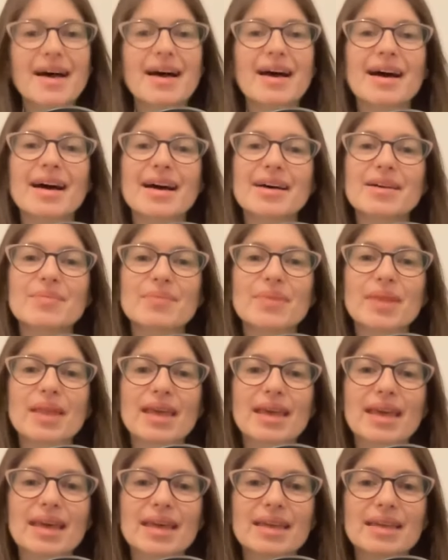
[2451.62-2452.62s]
Um,
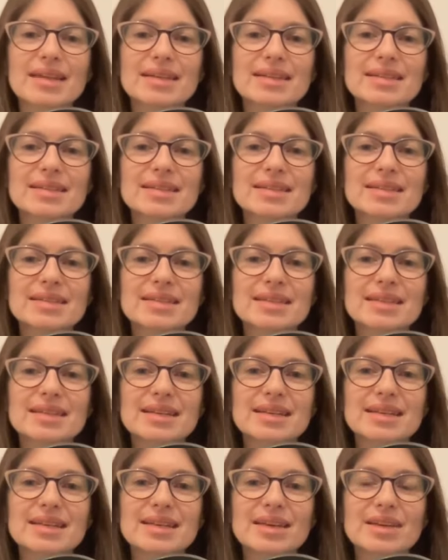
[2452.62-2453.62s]
and
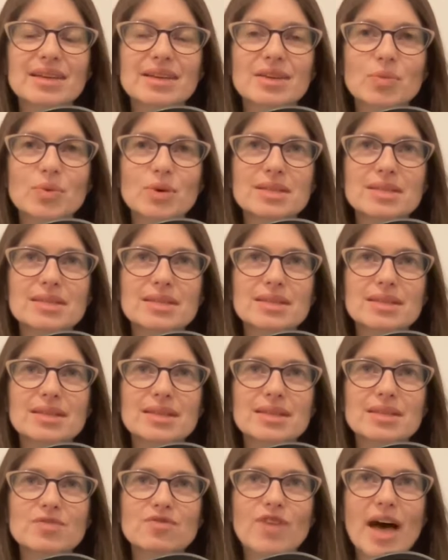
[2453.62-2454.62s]
it was
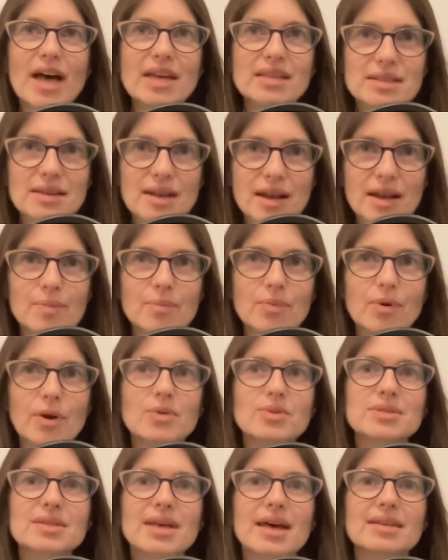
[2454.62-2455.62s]
this fascinating
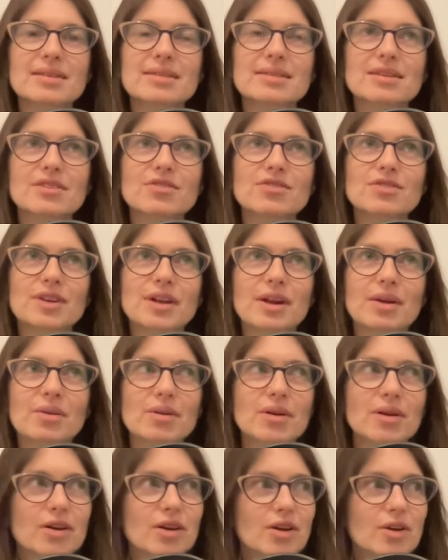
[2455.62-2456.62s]
process of, you
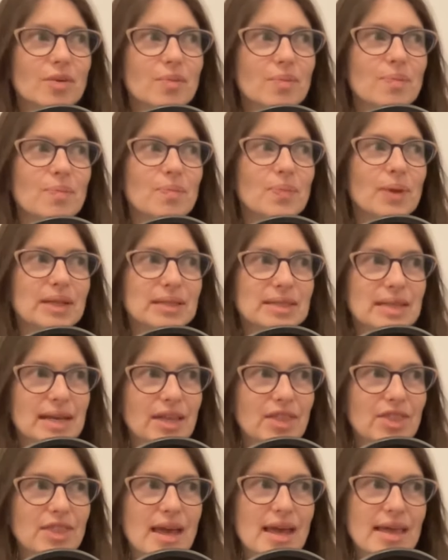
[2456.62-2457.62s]
know, building
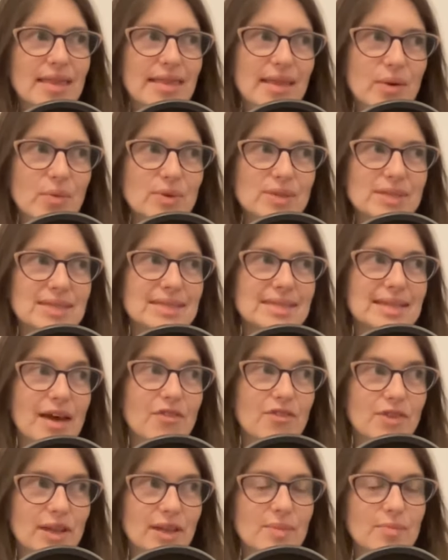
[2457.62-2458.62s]
a thing that was
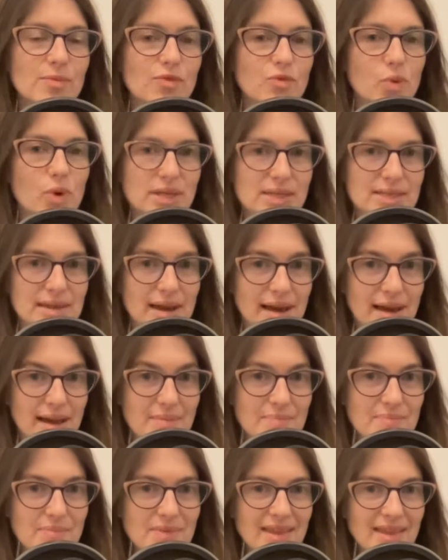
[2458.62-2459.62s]
definitely before its
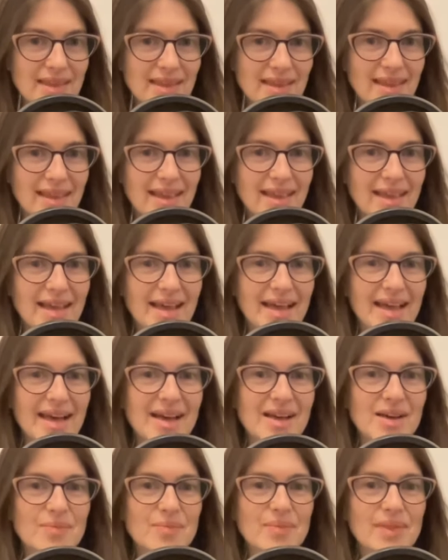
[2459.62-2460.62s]
time.
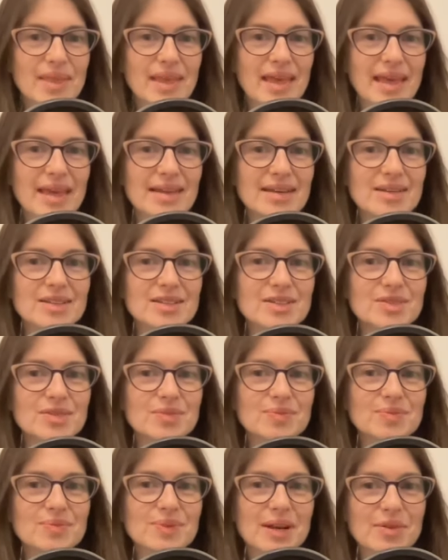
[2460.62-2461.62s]
Um, and
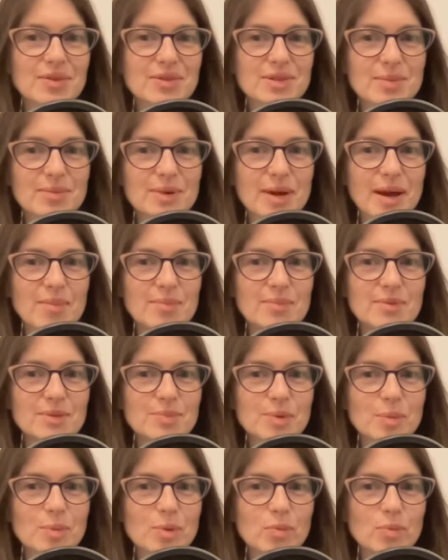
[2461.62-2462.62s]
you know, sometimes
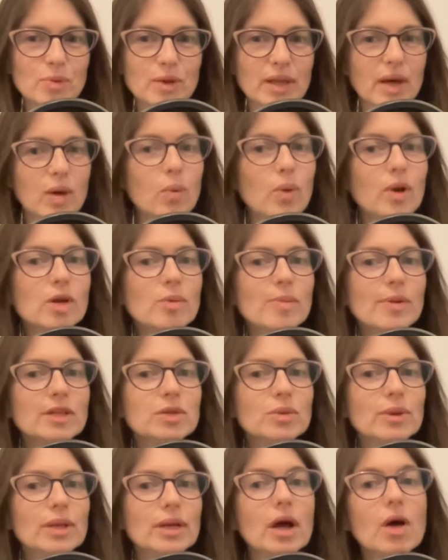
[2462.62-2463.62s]
people would be like, "What are you
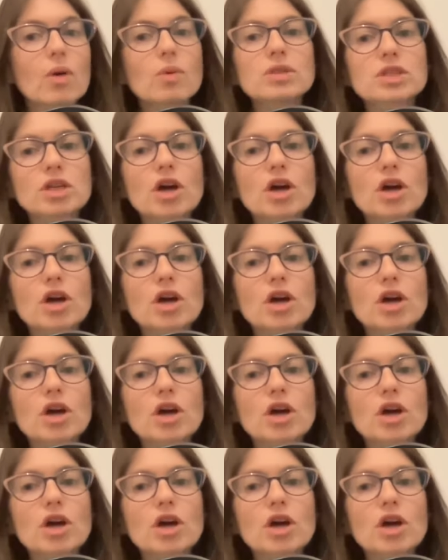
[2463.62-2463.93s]
building?" We're like, "Oh, it's a